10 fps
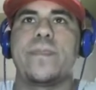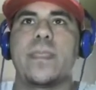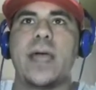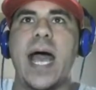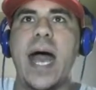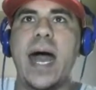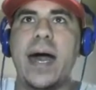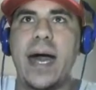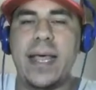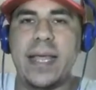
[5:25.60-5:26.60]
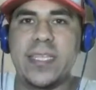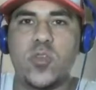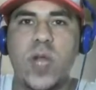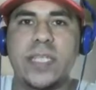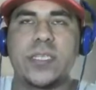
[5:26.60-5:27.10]
That's
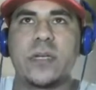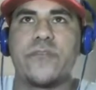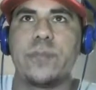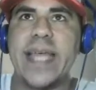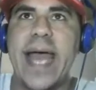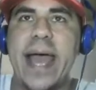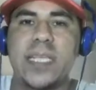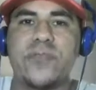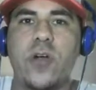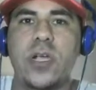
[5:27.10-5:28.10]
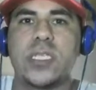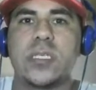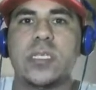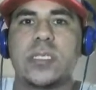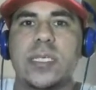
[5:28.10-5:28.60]
what I took from that as far as
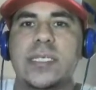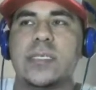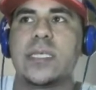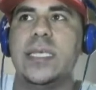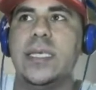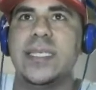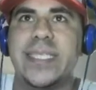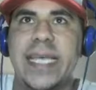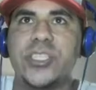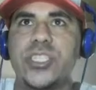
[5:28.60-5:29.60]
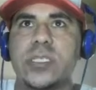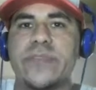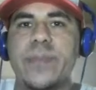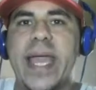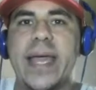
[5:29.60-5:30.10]
the intentions of
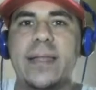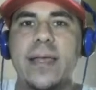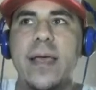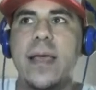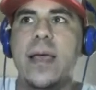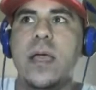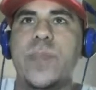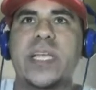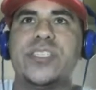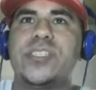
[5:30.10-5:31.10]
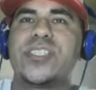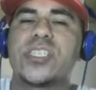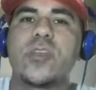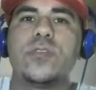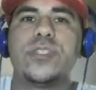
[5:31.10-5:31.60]
the man, because you
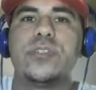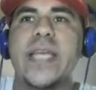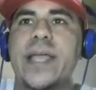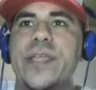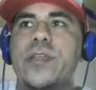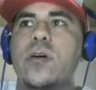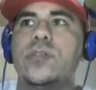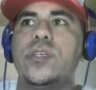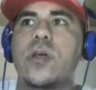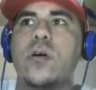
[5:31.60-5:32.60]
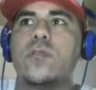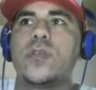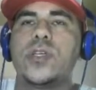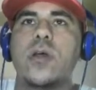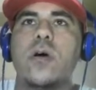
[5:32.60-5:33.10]
just don't do that. You don't, you
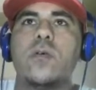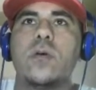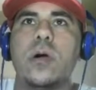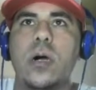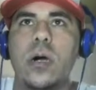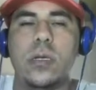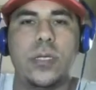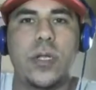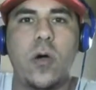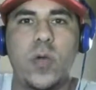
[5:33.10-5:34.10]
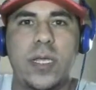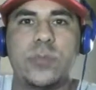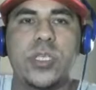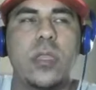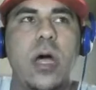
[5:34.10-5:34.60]
know, when it
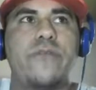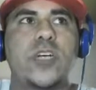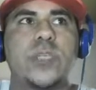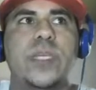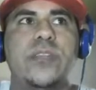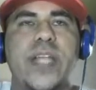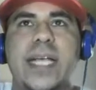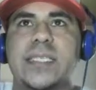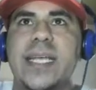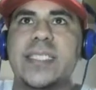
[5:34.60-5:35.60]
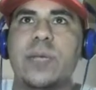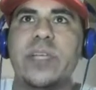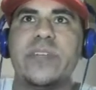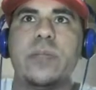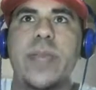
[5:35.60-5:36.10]
comes to law enforcement in the United States, I'm
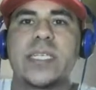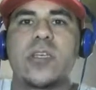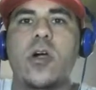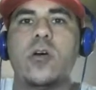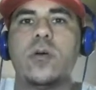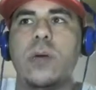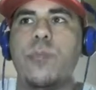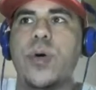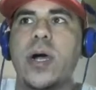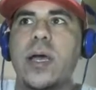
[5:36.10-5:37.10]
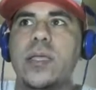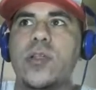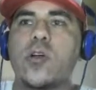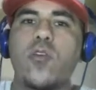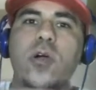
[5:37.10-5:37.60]
living in Mexico, but, you
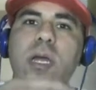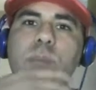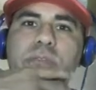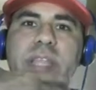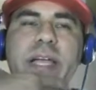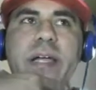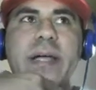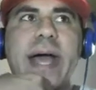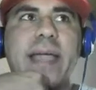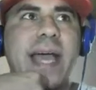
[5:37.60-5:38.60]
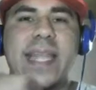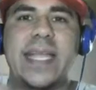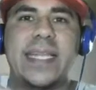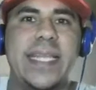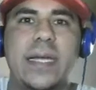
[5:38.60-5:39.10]
know, growing up over there, I got an
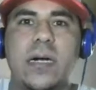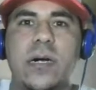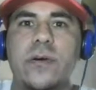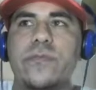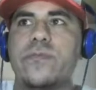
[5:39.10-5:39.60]
idea of